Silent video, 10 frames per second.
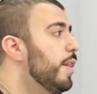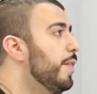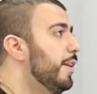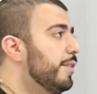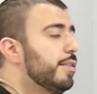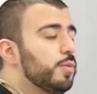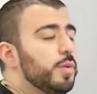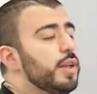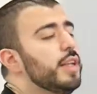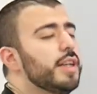This is
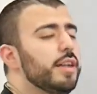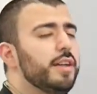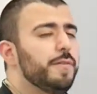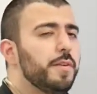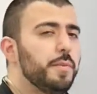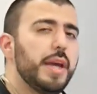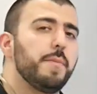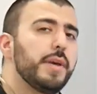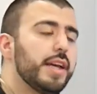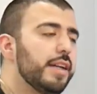really good for me
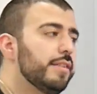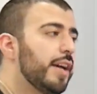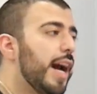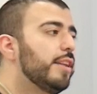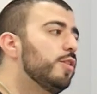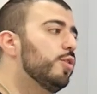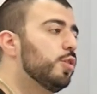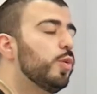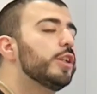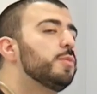because I do
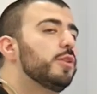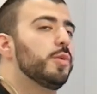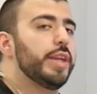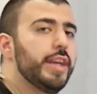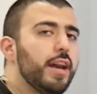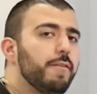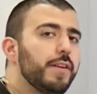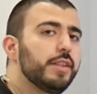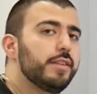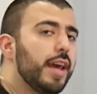switch between
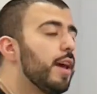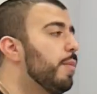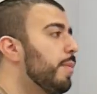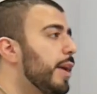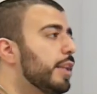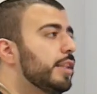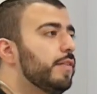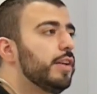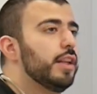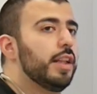Netflix and my main
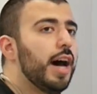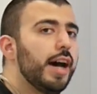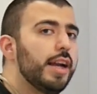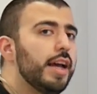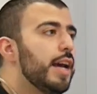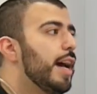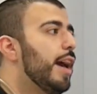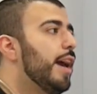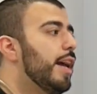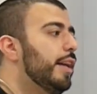TV a lot,
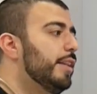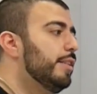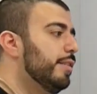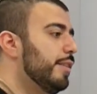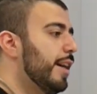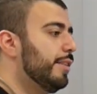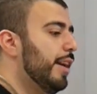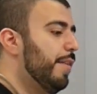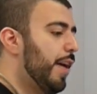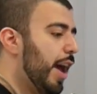and it's just nice to
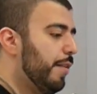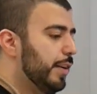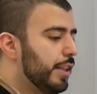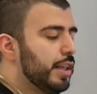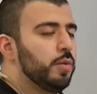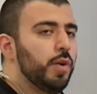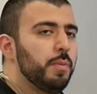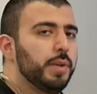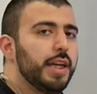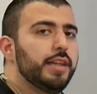have everything in one
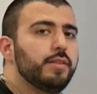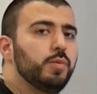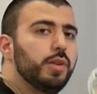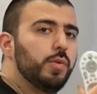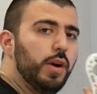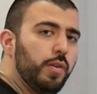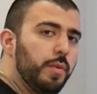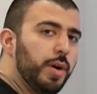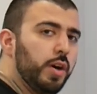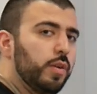place with one
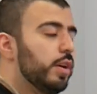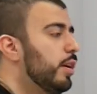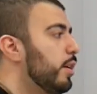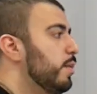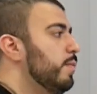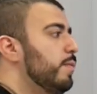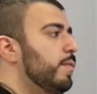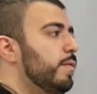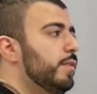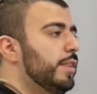remote,
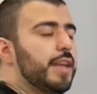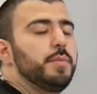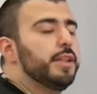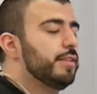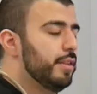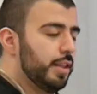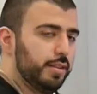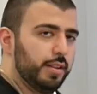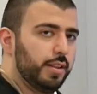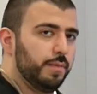seamless and
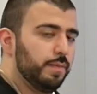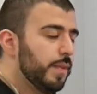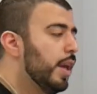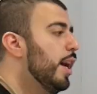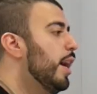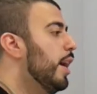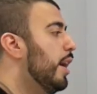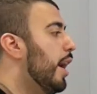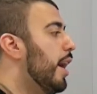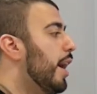easy.
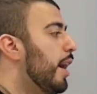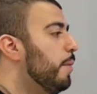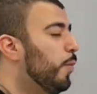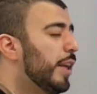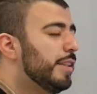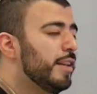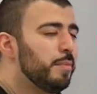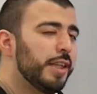What I didn't